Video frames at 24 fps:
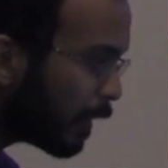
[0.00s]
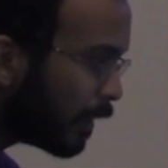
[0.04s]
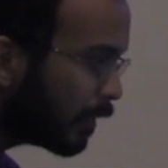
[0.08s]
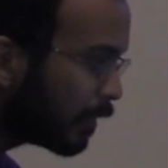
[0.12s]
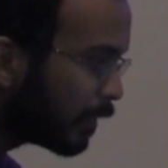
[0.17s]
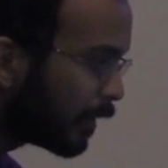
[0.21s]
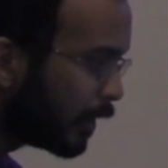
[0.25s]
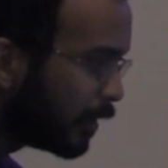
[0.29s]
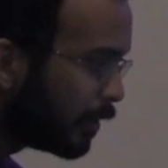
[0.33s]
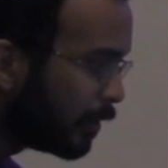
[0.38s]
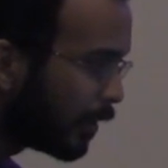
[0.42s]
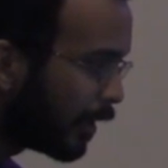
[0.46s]

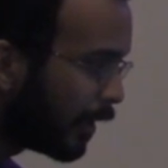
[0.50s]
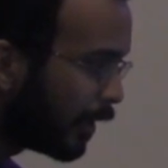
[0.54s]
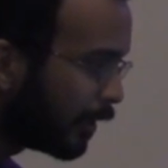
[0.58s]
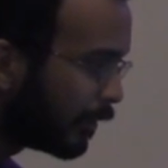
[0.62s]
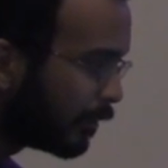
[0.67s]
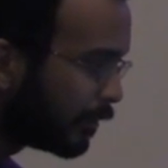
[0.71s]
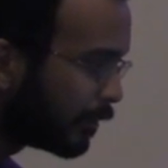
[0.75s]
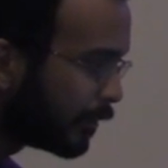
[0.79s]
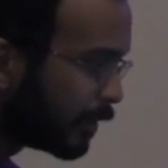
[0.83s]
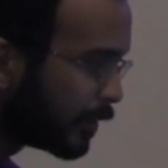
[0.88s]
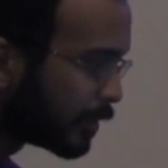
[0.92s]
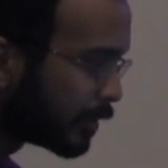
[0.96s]
Then you
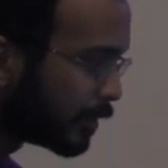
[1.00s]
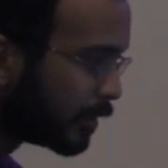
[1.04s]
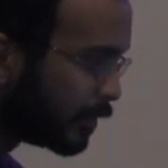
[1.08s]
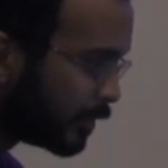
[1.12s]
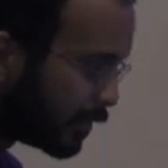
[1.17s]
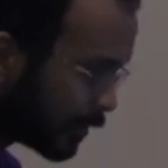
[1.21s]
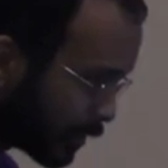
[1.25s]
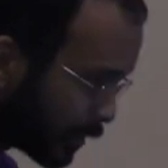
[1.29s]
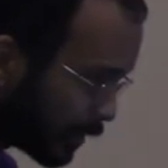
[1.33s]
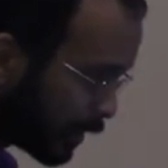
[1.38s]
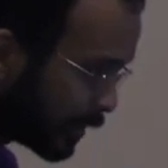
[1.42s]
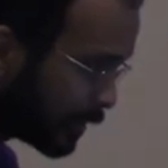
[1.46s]
have there's an
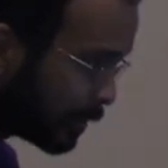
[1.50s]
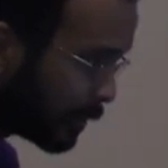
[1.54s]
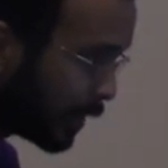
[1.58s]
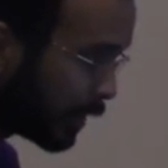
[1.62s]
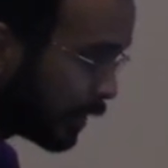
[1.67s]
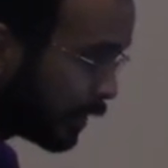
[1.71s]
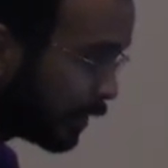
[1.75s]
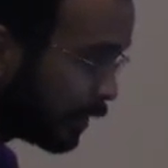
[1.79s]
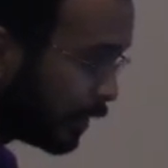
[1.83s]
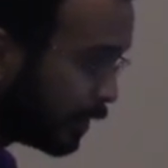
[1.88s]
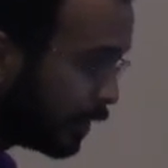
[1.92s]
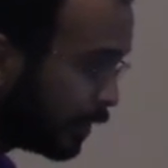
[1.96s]
initialize
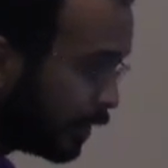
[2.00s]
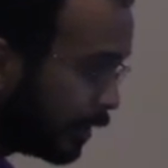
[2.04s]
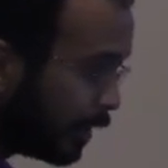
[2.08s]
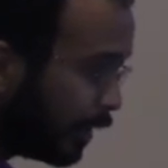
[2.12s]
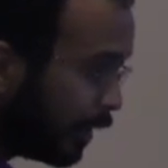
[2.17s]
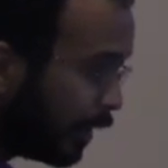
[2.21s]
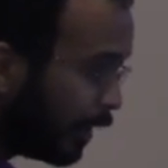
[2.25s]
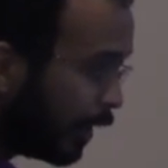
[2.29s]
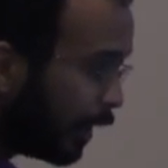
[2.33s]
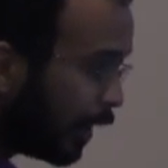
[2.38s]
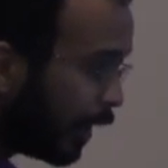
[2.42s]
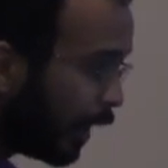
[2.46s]
method,
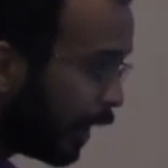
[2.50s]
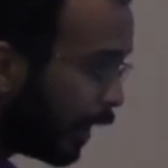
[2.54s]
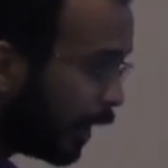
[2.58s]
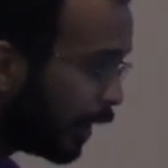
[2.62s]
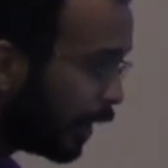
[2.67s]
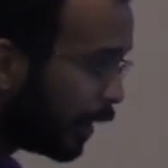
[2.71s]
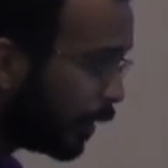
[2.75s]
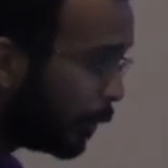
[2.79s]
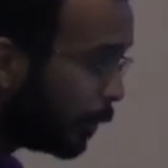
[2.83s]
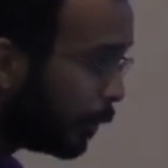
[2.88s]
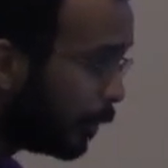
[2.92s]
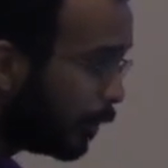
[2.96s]

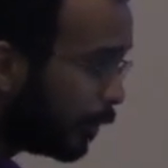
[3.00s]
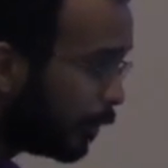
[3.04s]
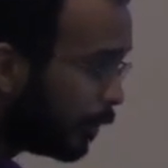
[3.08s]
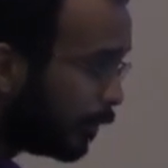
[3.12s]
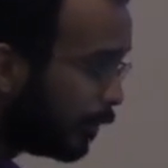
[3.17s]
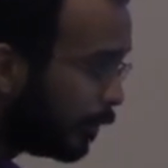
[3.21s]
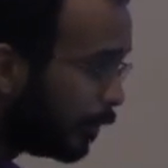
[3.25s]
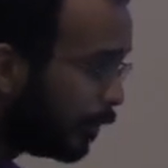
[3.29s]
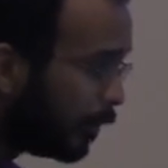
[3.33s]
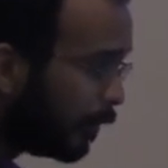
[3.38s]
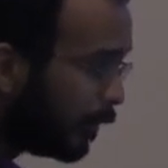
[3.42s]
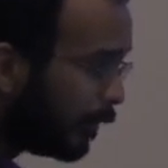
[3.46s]
um,
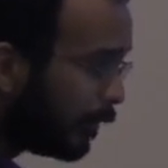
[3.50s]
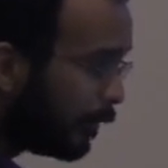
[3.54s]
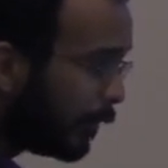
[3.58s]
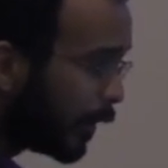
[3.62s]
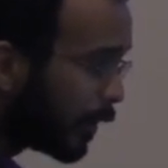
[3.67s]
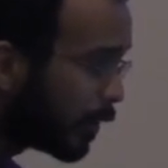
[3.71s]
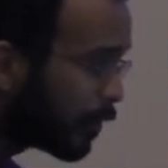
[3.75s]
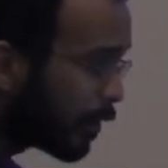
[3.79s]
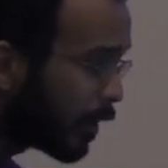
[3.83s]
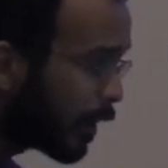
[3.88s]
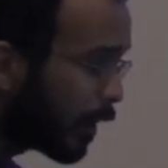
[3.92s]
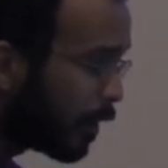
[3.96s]

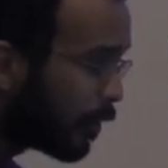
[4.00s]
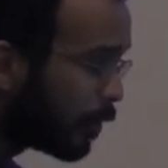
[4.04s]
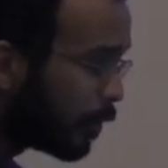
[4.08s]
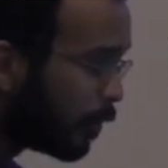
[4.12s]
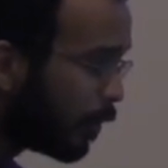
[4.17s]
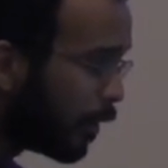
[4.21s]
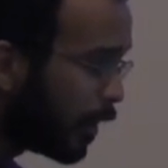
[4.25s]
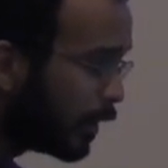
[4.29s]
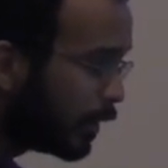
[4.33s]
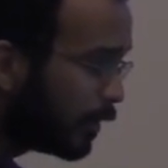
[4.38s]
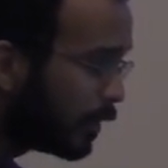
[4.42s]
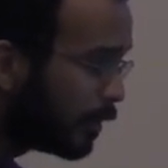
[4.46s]
figuring out
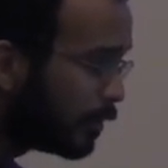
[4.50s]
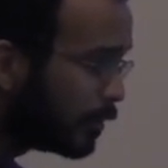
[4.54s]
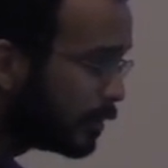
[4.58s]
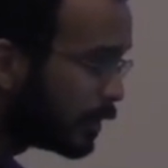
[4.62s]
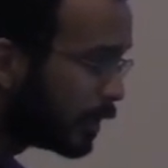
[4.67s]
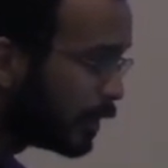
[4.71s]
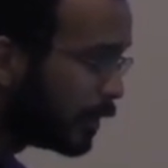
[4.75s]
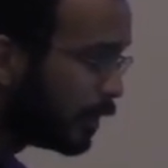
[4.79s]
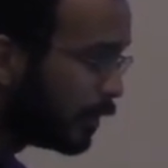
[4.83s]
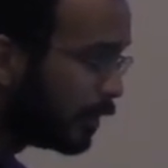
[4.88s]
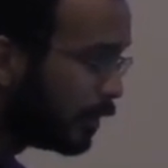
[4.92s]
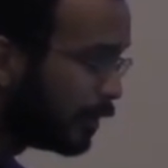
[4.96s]
what goes
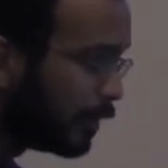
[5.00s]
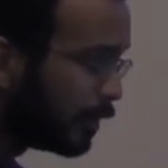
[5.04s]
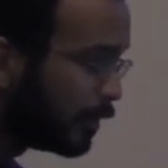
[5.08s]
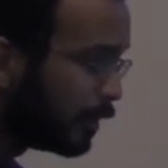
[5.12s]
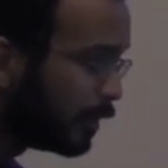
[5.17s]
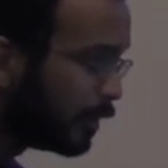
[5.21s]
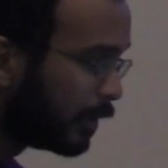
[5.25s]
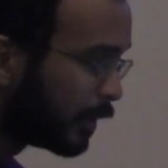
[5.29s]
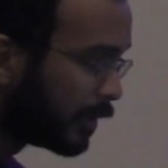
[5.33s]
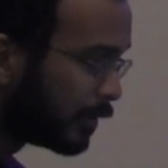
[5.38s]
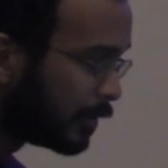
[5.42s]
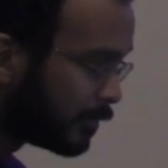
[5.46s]
in
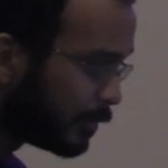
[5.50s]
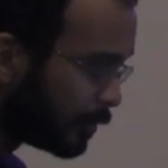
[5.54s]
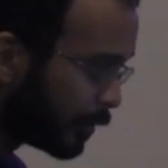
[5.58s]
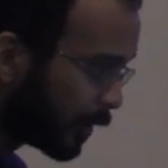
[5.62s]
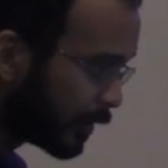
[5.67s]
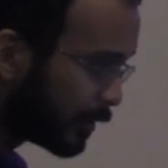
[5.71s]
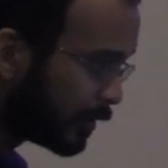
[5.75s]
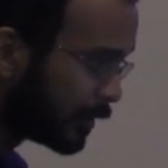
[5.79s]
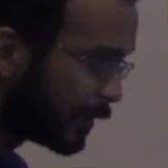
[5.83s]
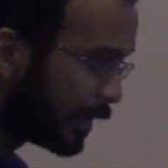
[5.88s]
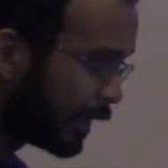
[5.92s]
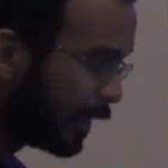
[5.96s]
the
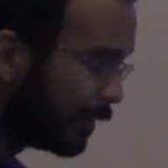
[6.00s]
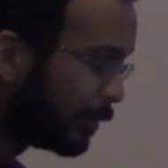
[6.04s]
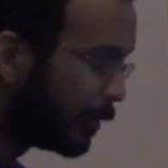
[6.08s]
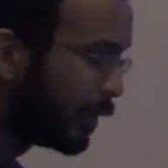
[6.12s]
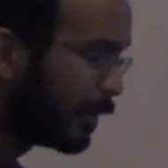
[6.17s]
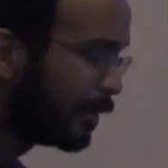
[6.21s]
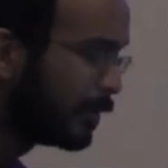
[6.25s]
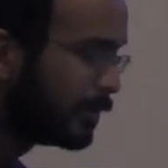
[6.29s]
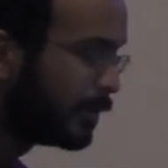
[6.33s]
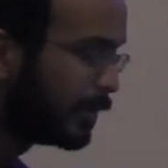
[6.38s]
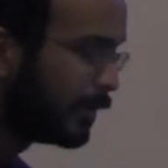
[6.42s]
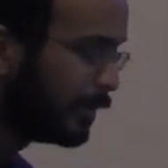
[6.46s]
constructor and what
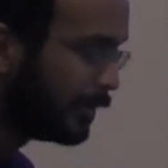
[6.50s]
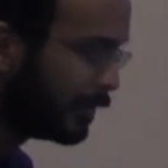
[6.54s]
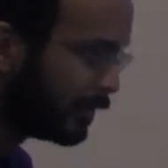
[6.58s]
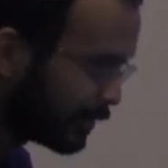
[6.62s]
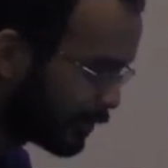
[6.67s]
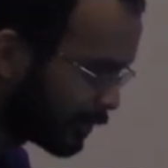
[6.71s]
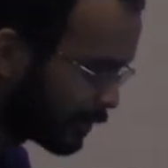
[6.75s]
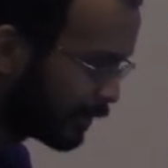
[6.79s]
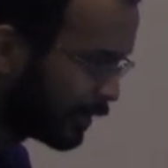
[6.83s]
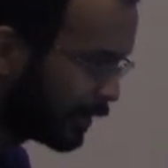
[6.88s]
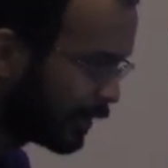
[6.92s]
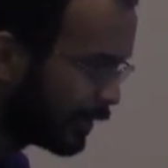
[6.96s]
goes in
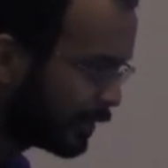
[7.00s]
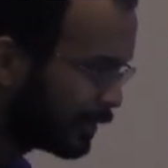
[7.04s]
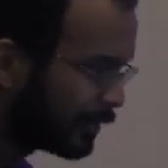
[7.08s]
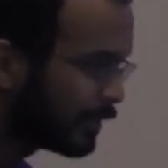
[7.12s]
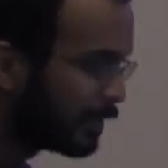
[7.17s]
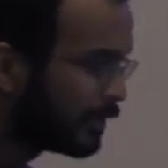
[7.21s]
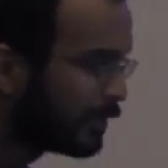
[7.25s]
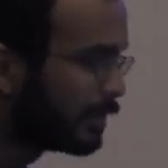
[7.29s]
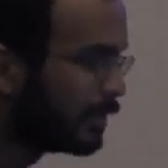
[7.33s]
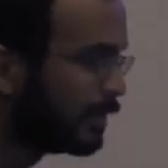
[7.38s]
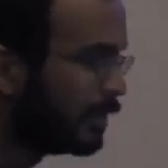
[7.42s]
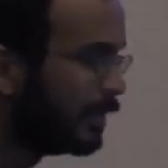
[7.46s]

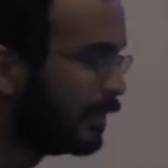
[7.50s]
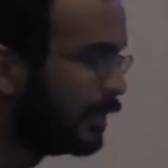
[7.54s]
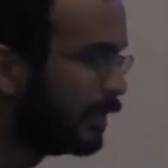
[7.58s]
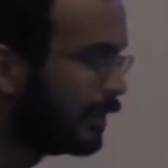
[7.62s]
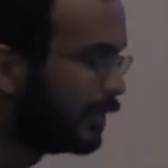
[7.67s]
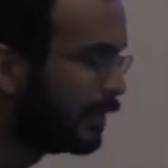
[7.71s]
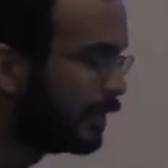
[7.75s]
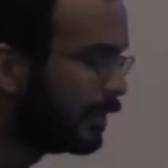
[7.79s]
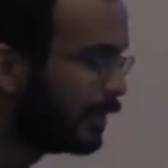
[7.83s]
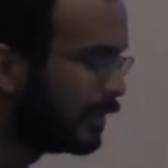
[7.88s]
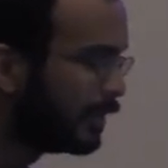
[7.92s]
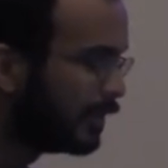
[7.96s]
initialize
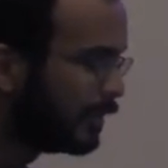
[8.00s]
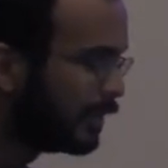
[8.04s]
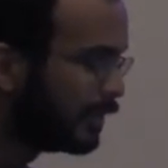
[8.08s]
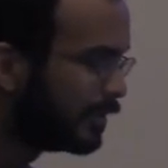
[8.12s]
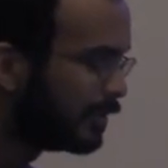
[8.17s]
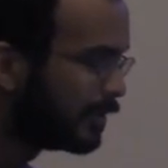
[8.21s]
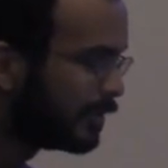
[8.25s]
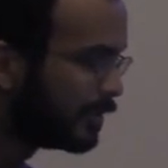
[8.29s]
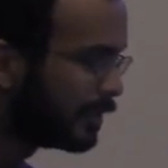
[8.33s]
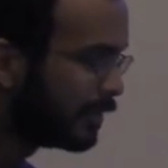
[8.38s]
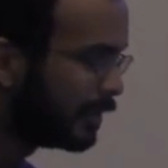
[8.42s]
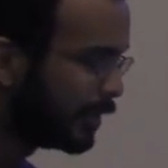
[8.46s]

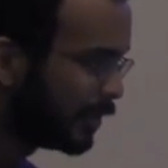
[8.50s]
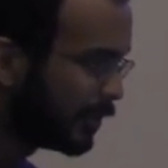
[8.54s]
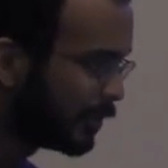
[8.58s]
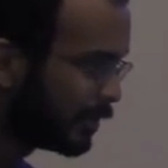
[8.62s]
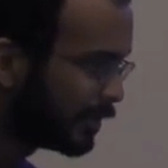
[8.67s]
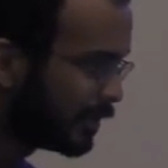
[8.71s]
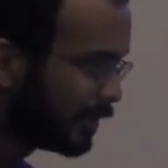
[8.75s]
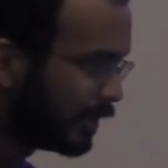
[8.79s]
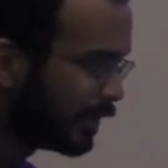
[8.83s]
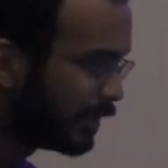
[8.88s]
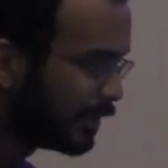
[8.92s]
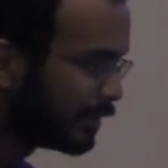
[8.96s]
is
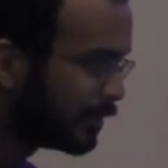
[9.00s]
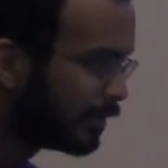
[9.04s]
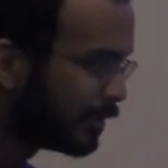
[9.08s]
interesting.